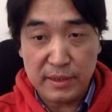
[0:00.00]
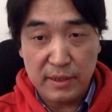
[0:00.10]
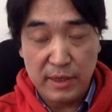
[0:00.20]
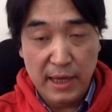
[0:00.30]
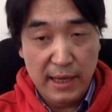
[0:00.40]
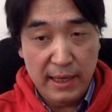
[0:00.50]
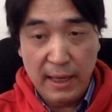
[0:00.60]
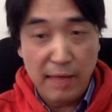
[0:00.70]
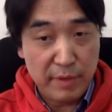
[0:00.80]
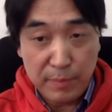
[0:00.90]

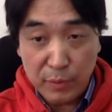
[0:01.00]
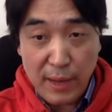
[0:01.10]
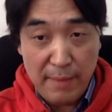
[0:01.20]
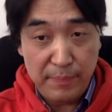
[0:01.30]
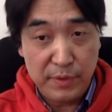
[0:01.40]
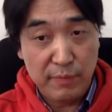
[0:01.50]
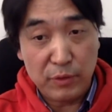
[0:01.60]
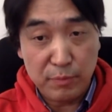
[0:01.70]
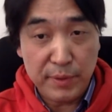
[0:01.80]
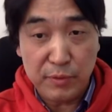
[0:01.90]
of your program you want to
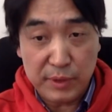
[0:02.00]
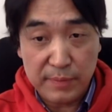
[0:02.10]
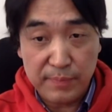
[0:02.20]
build.